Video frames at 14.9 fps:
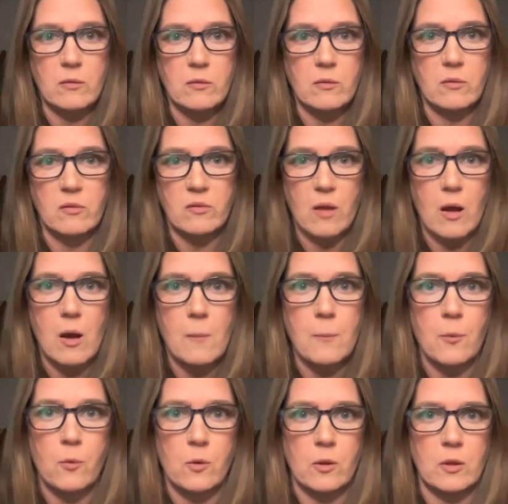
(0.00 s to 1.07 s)
to stop
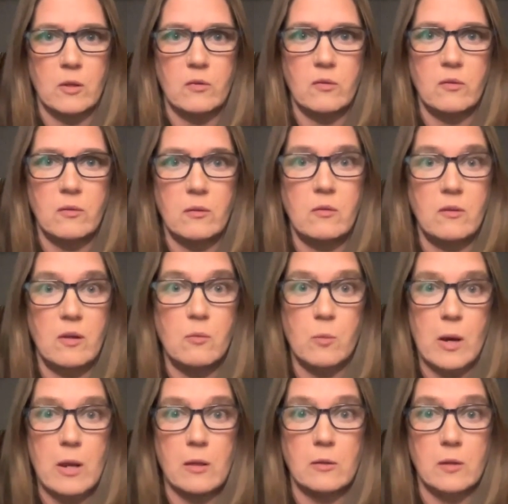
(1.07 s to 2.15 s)
or at least
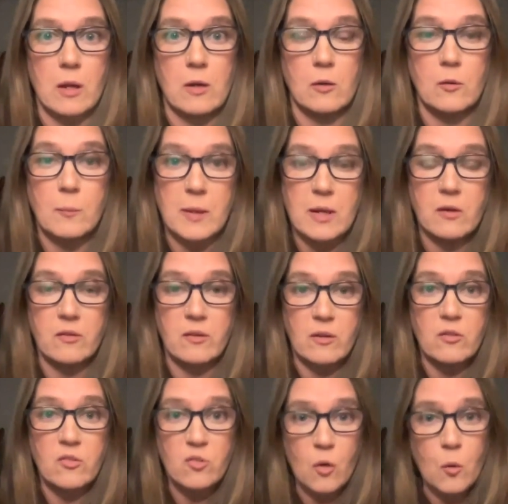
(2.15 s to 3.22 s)
derail Donald because he
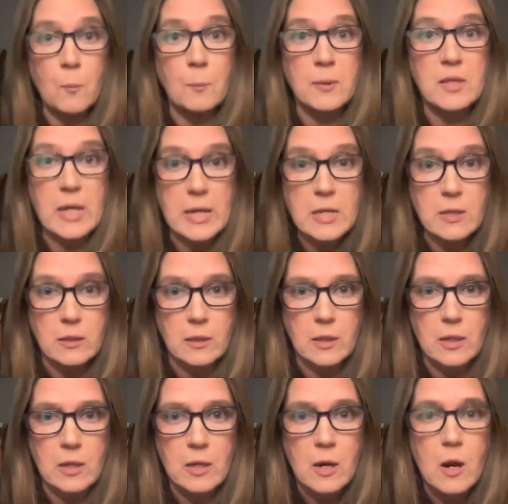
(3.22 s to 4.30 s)
is so
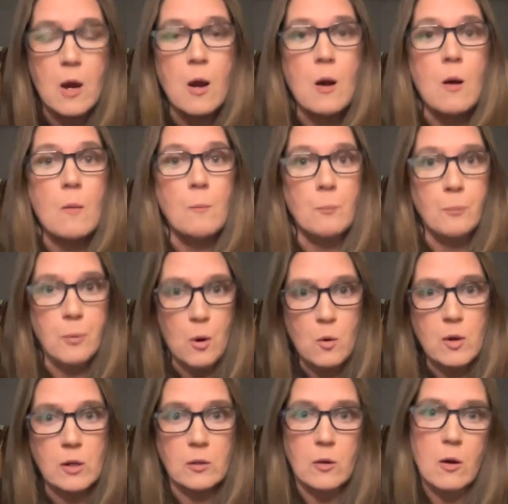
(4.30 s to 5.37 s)
blatantly
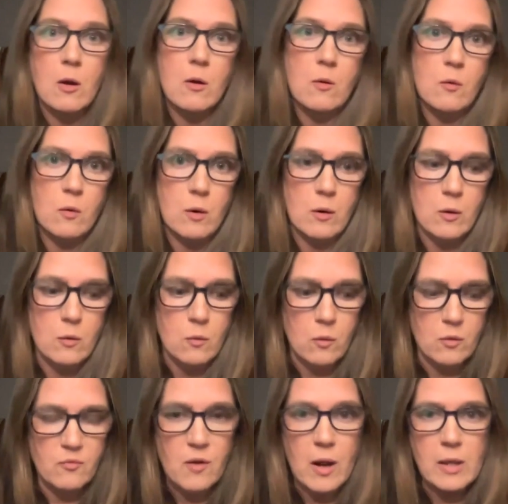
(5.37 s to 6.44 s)
broken a law or
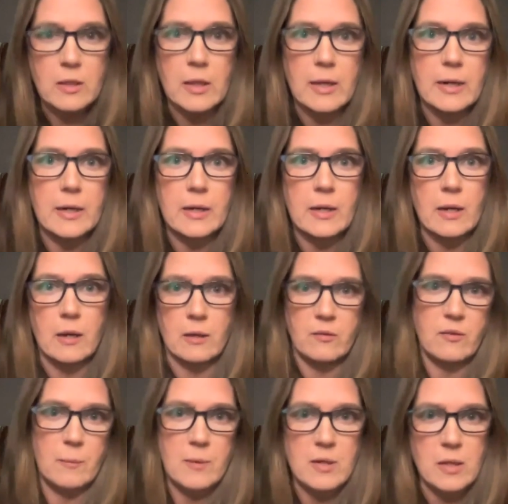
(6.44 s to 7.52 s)
violated
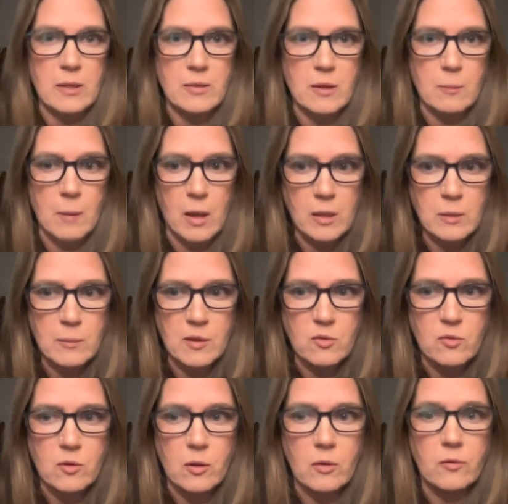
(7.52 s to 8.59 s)
something like the emoluments
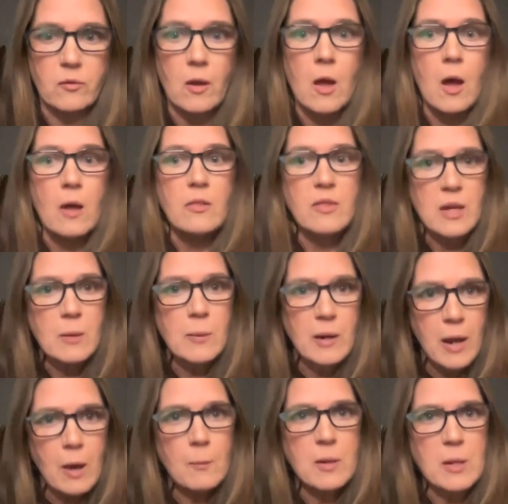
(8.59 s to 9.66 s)
clause. Think about
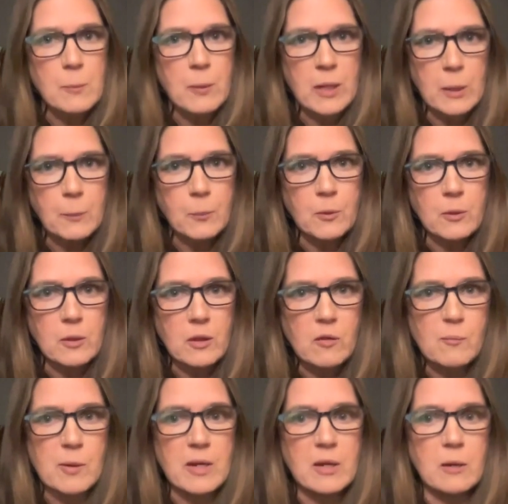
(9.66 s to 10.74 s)
how many people have
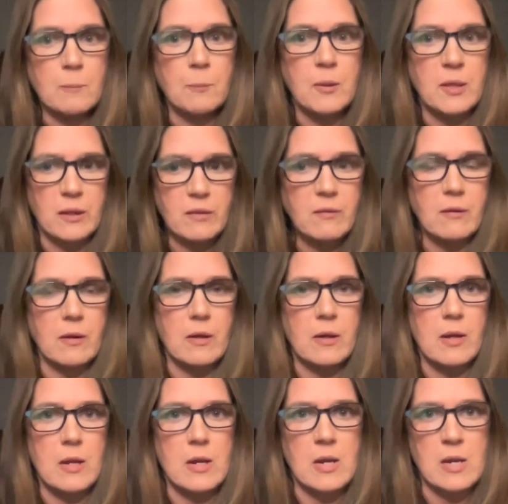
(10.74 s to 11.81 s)
been complicit
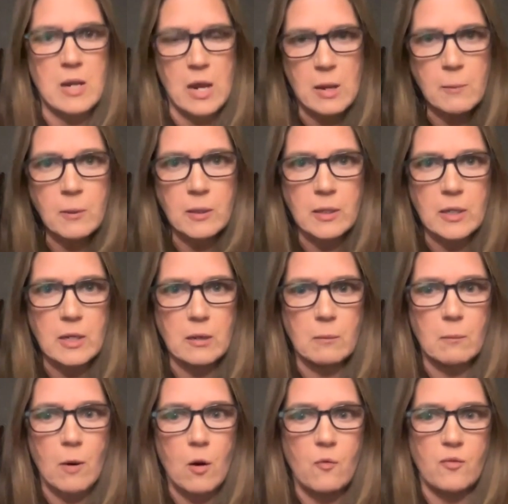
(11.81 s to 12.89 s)
in enabling him
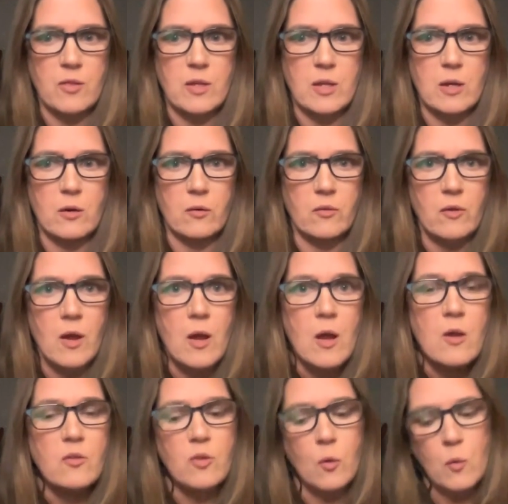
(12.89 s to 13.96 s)
over the years.
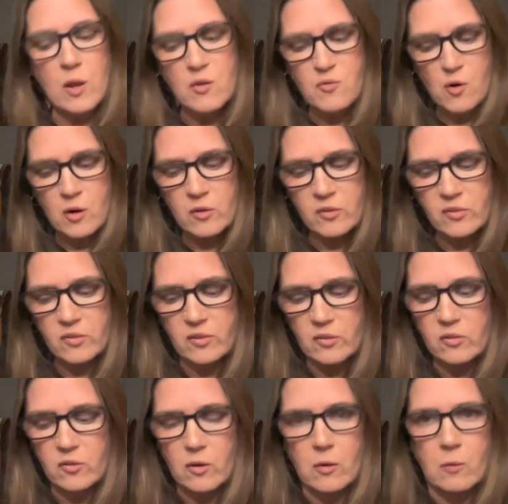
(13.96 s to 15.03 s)
So if our
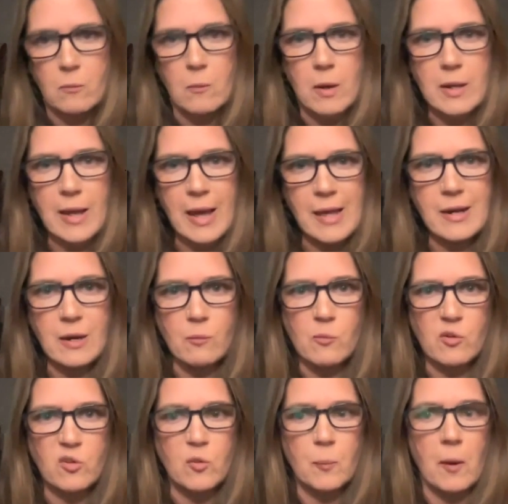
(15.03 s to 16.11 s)
system cannot
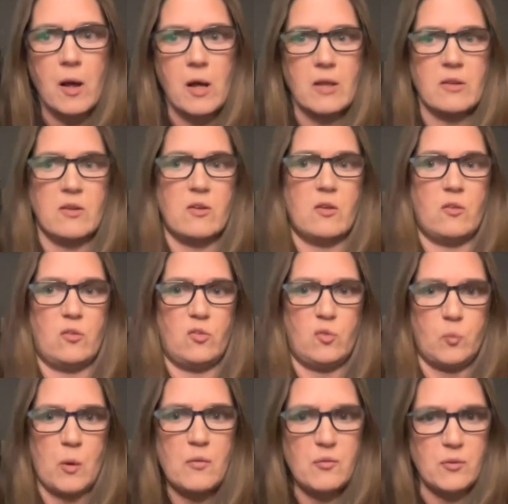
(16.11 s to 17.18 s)
respond
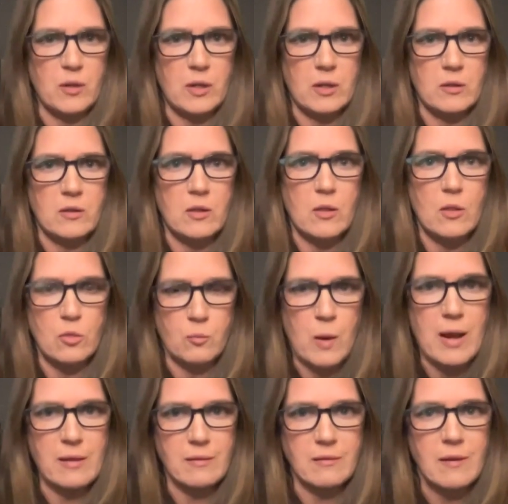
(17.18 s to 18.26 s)
swiftly to the
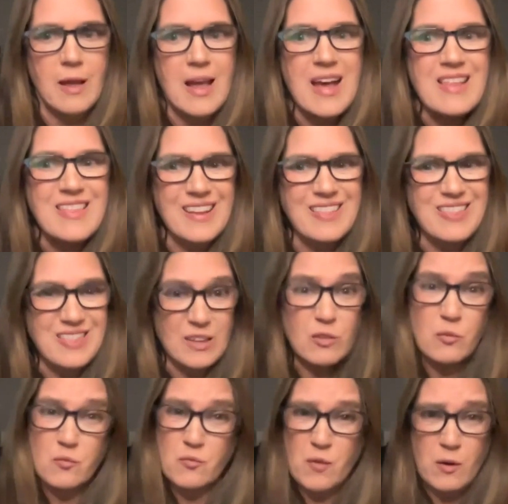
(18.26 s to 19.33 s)
threats that this
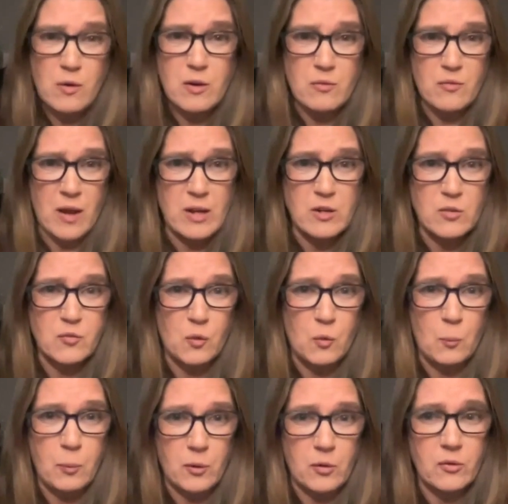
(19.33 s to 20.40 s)
very vengeful
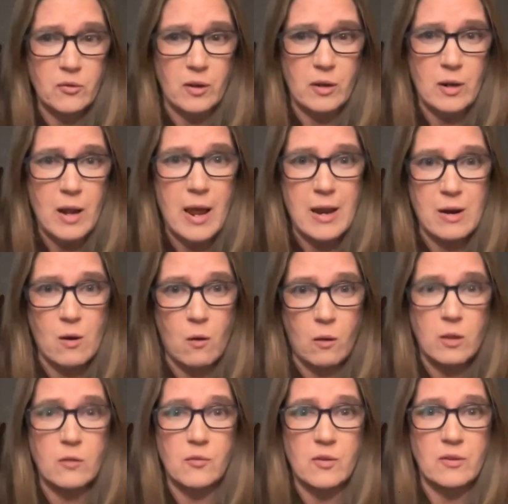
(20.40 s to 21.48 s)
person and
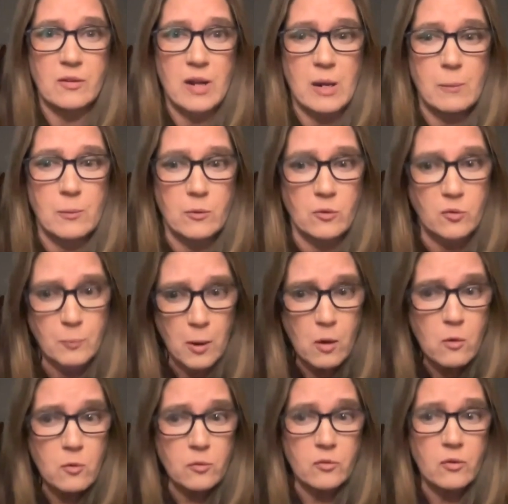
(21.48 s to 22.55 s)
all of his enablers
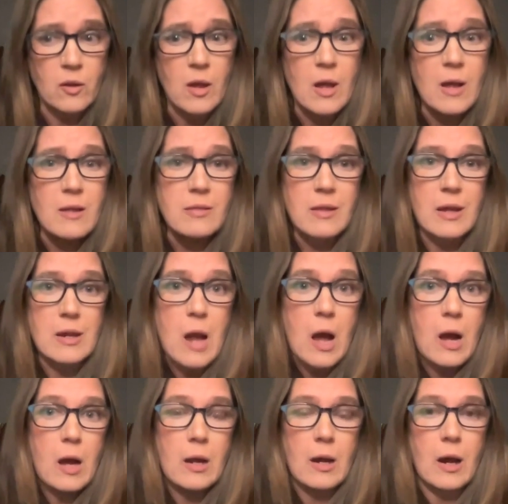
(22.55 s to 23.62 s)
pose, then
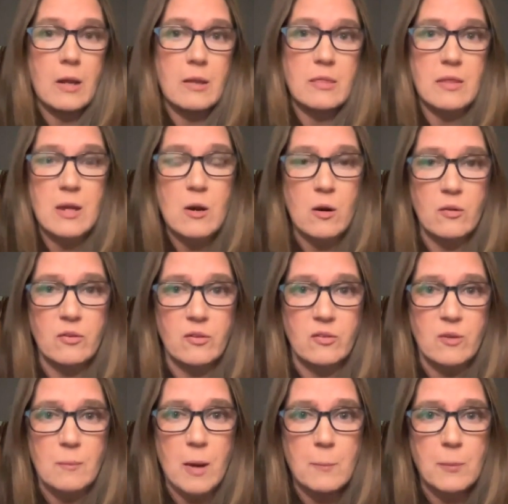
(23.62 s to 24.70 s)
I think our
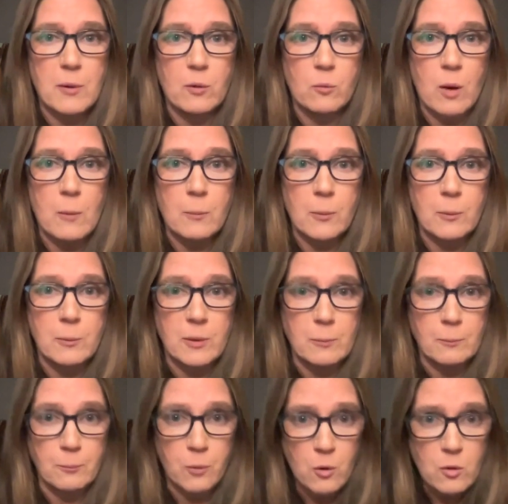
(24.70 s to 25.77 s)
system might be irreparably
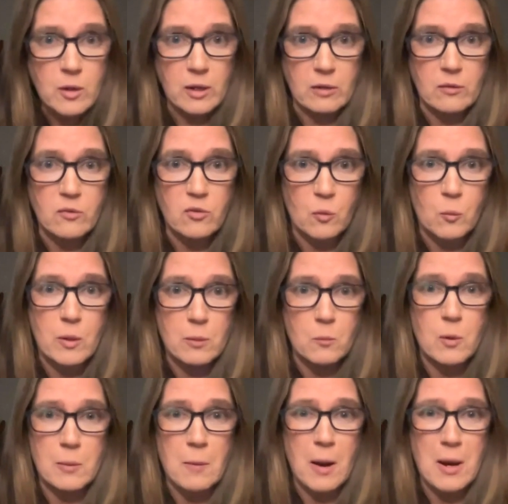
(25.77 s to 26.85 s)
broken. So
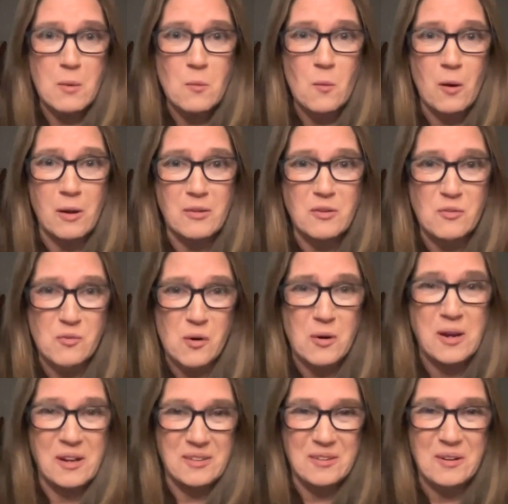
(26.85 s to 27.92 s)
we might want to
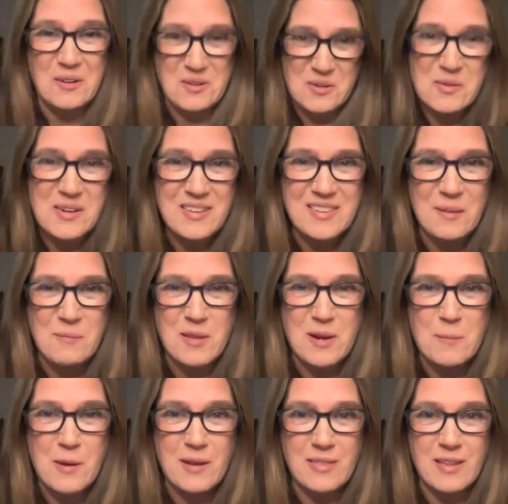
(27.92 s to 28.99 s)
focus on doing something
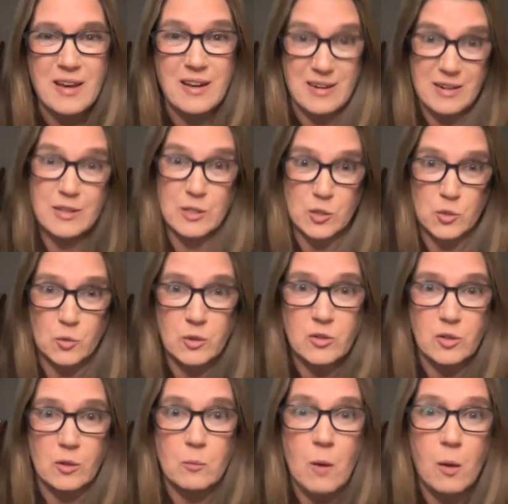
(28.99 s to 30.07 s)
about that in the short
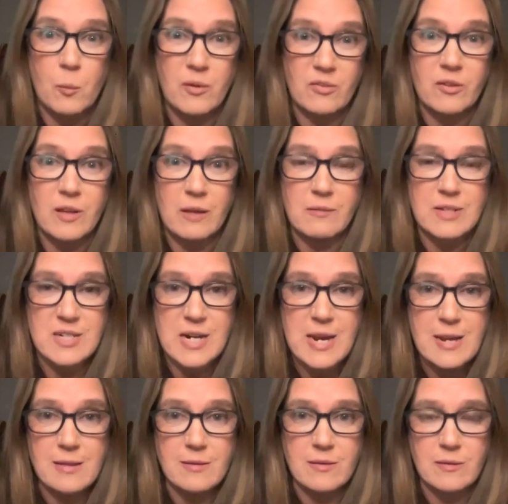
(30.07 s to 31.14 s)
term while we still have a
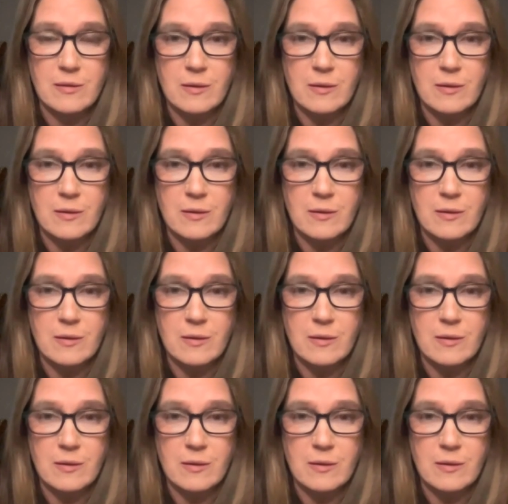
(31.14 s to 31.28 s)
chance.